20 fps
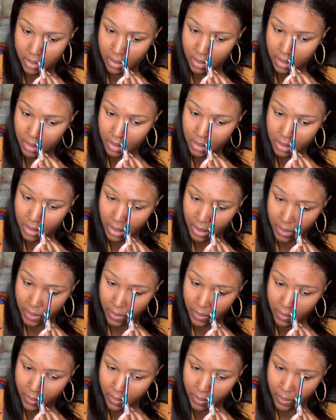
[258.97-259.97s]

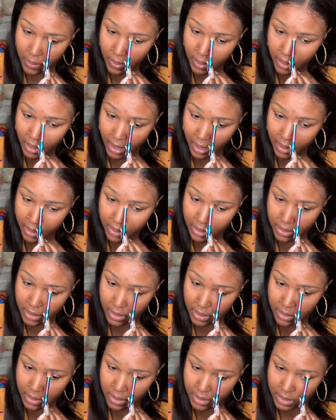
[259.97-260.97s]
So
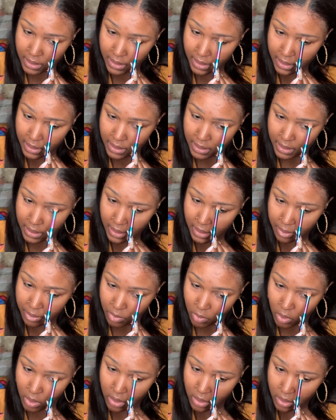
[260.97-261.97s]
the second time or
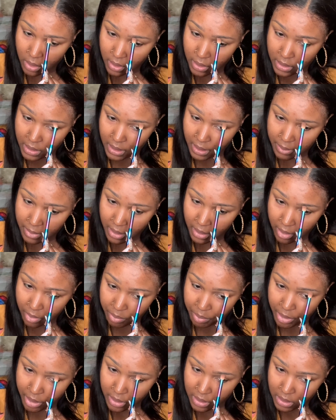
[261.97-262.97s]
the third time that I
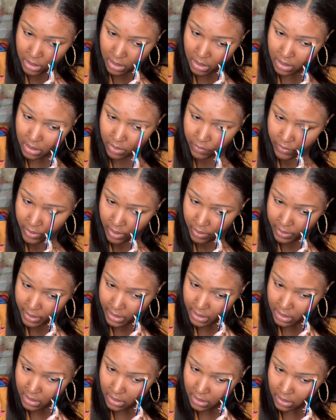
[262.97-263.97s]
purchased the
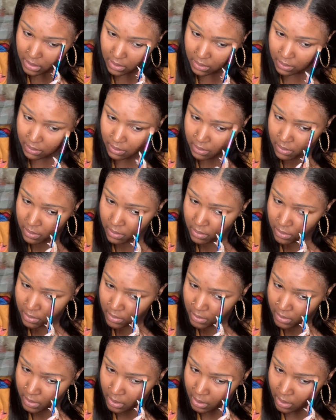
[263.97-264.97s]
foundation,
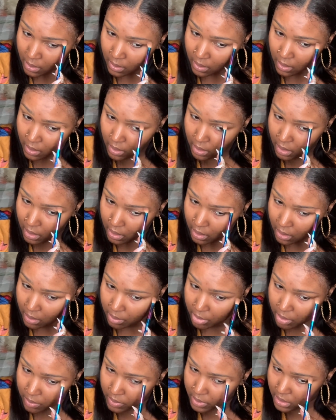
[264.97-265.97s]

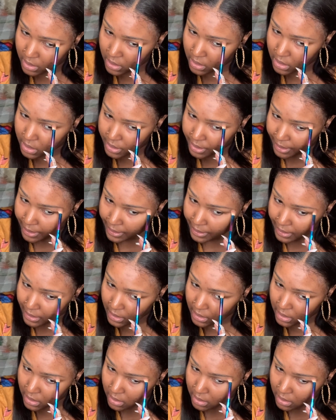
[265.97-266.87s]
it was the shade